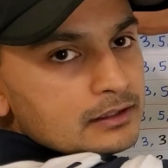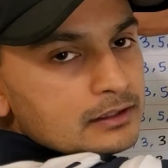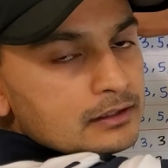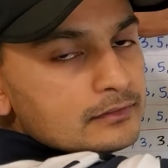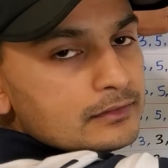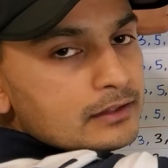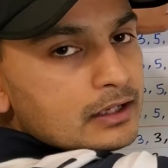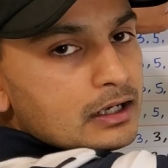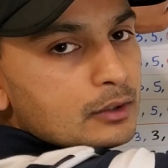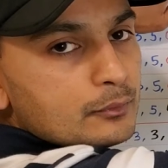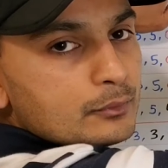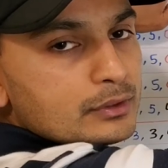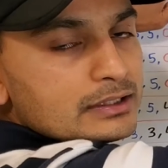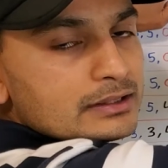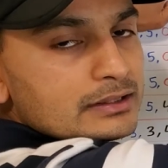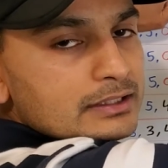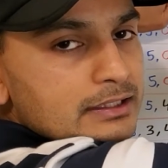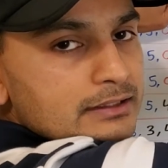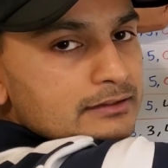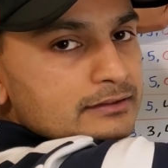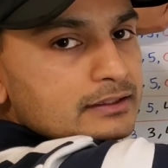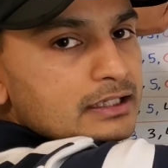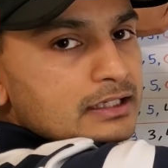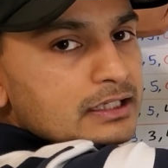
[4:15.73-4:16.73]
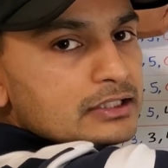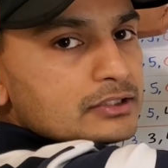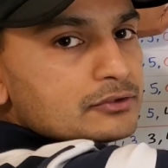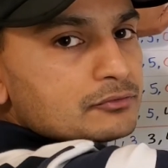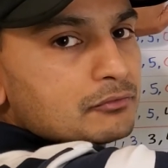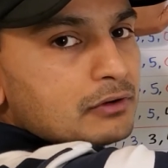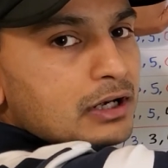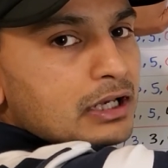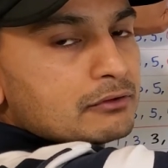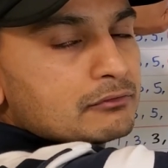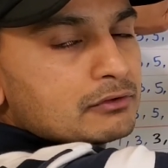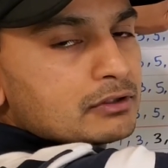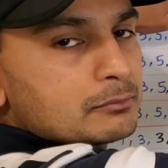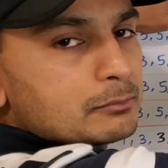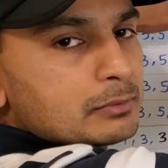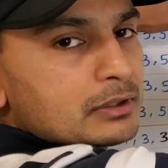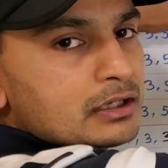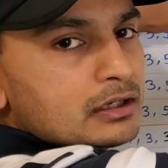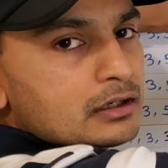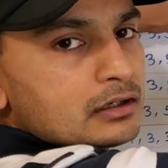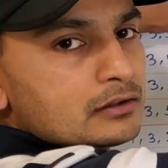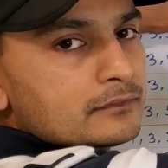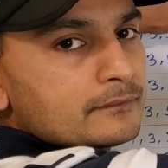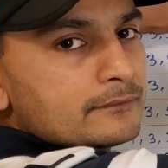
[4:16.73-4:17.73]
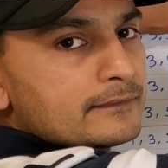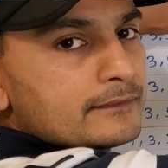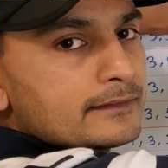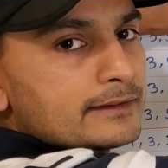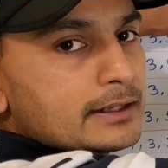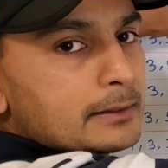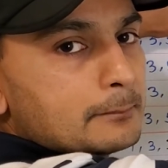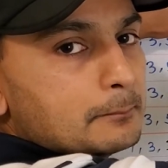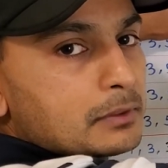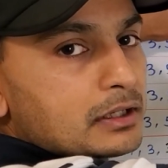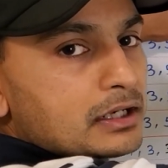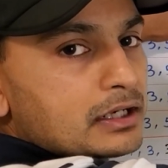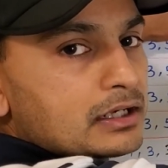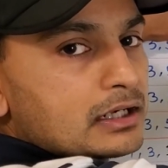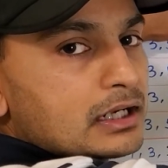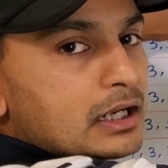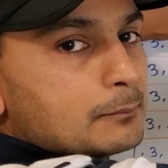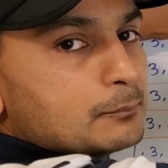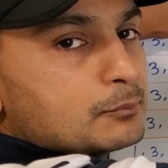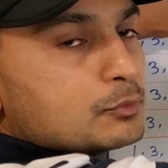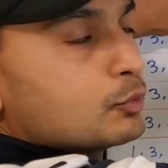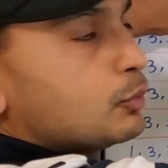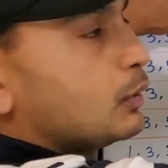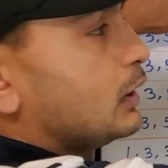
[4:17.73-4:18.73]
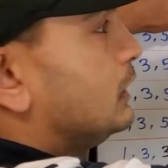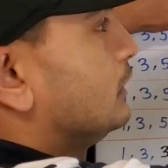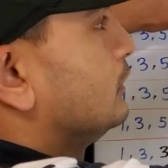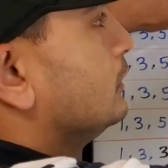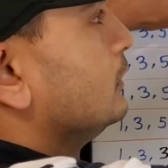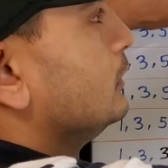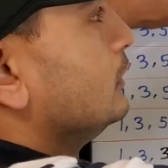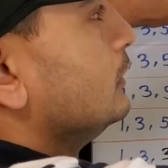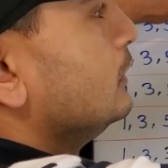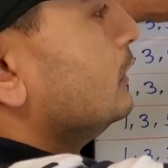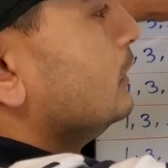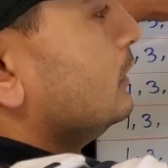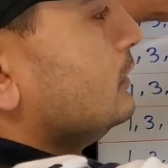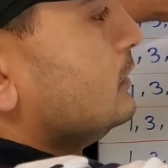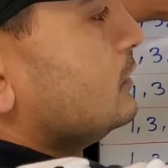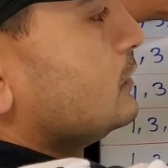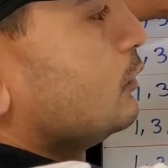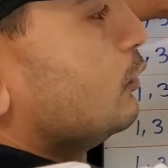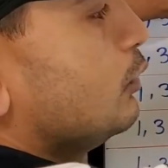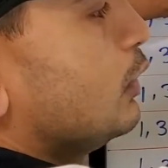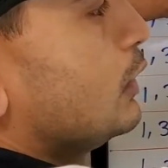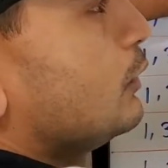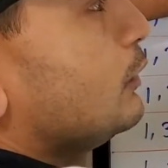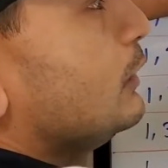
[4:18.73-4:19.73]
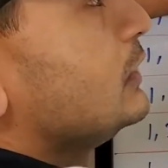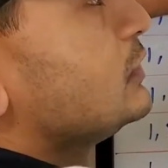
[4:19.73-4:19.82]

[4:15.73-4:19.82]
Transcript: Now in this case 5 is bigger, the number in nums1. So what we'll